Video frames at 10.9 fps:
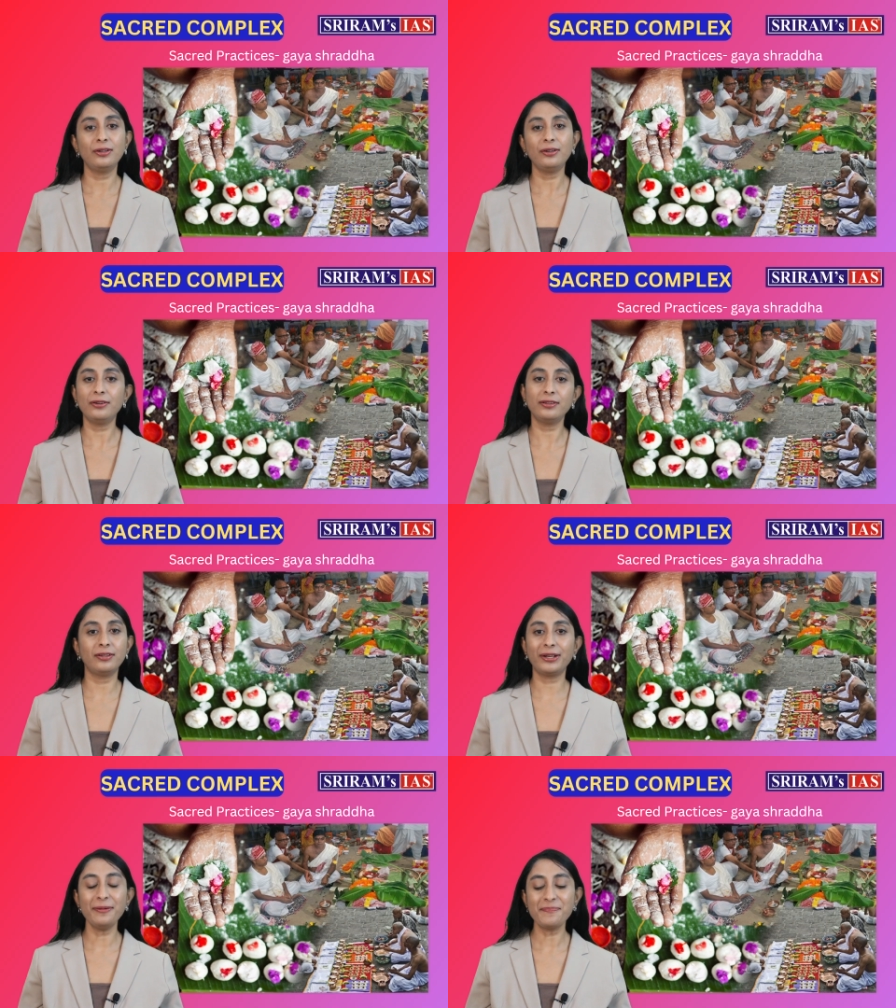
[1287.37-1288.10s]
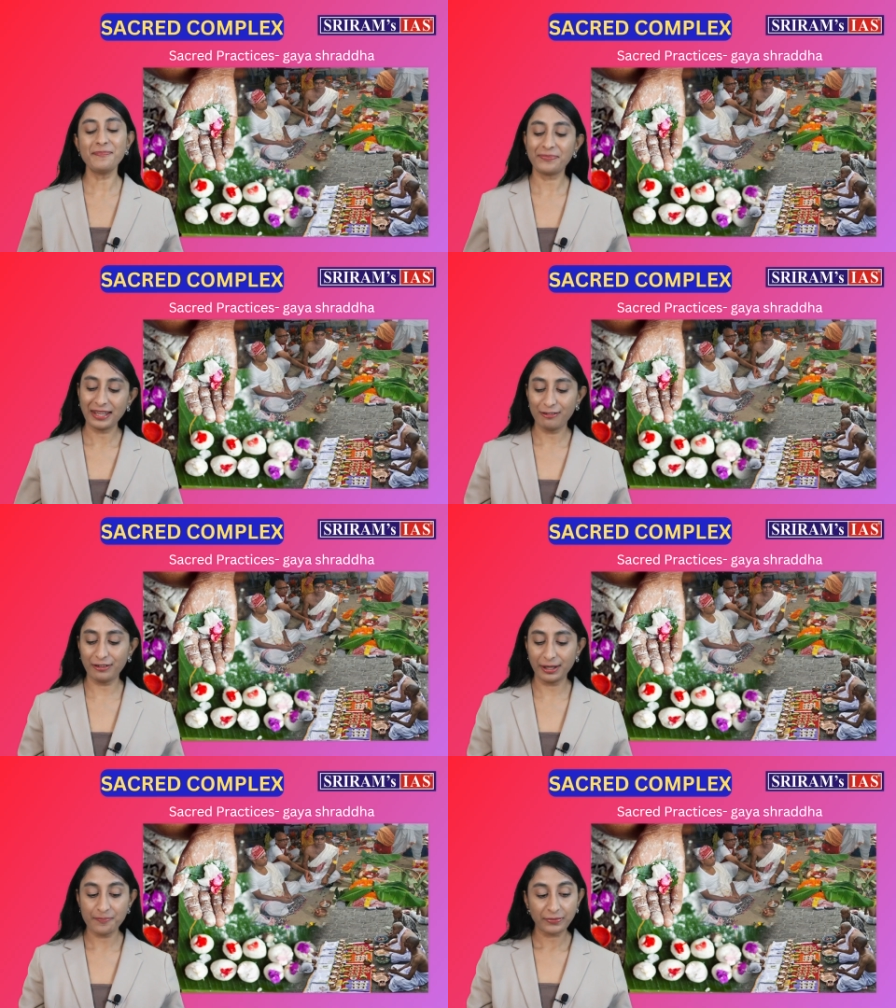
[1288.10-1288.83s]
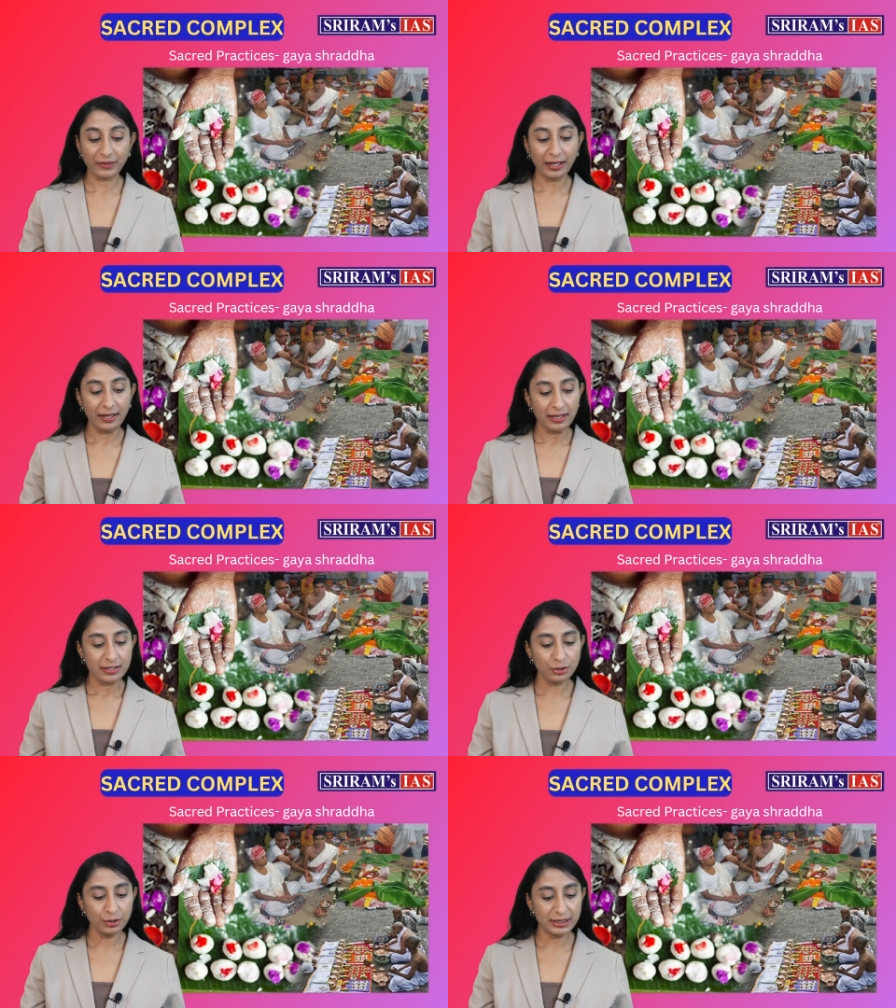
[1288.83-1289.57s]
Okay, fine. So
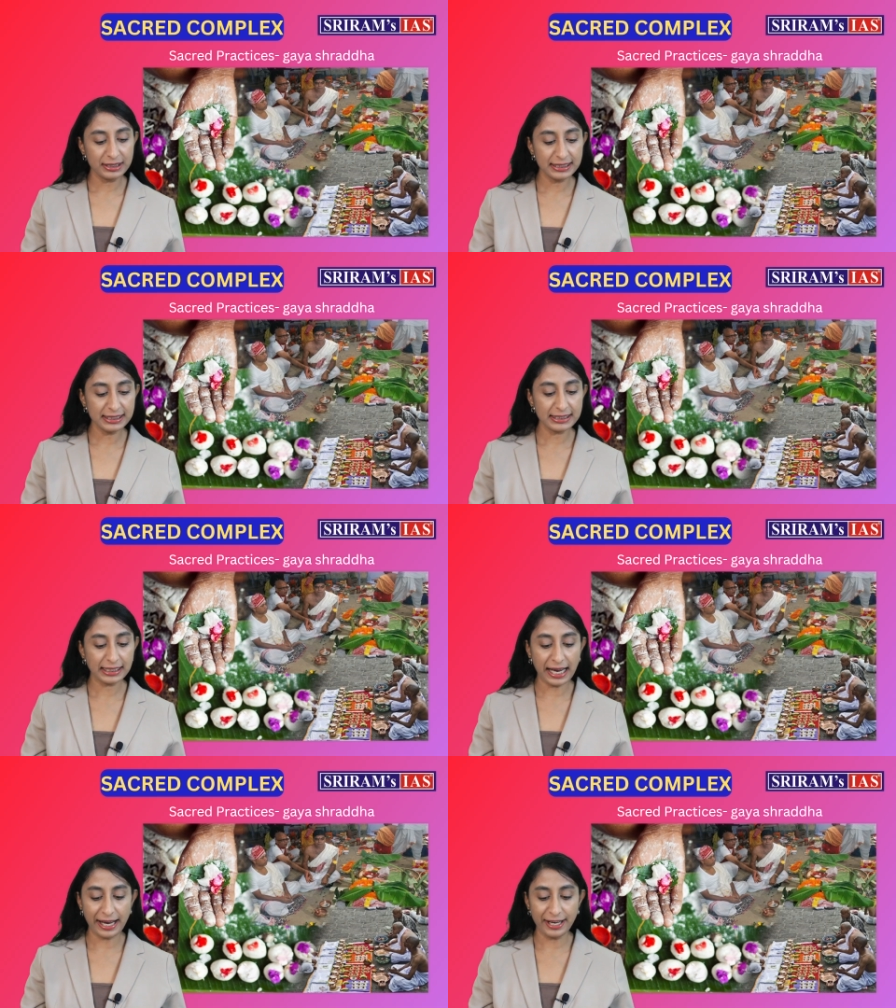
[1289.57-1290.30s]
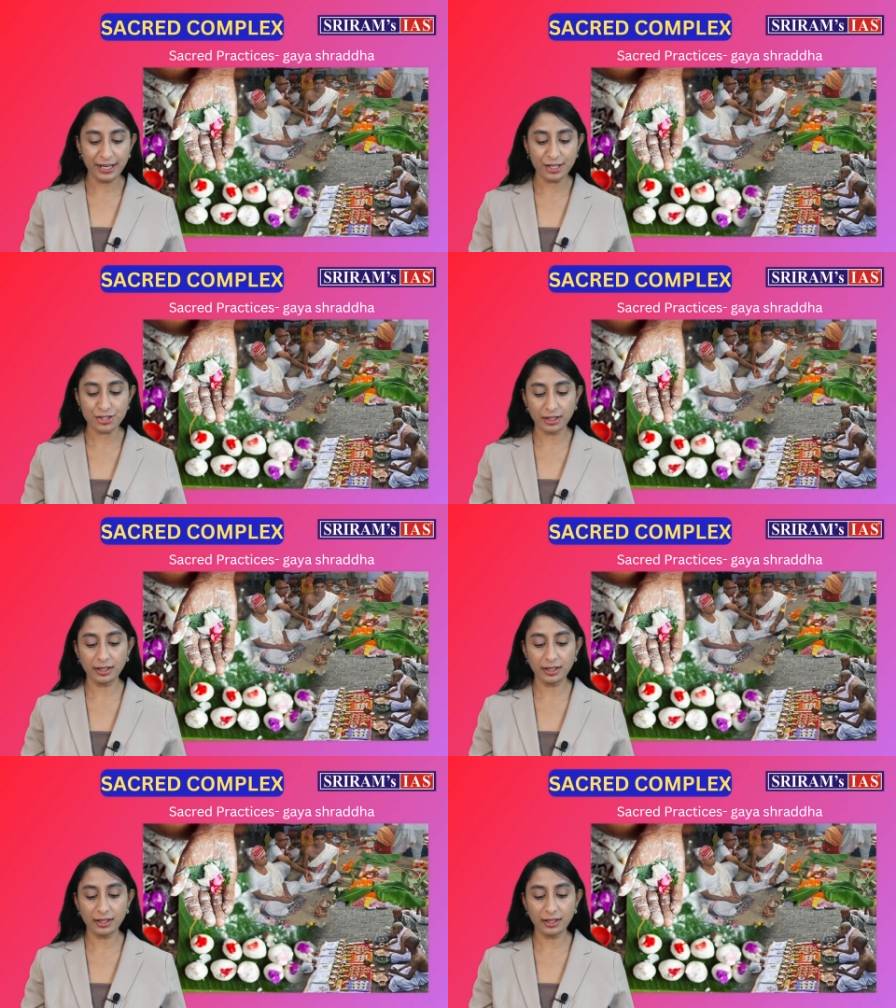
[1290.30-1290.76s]
this is Gaya Shraddha.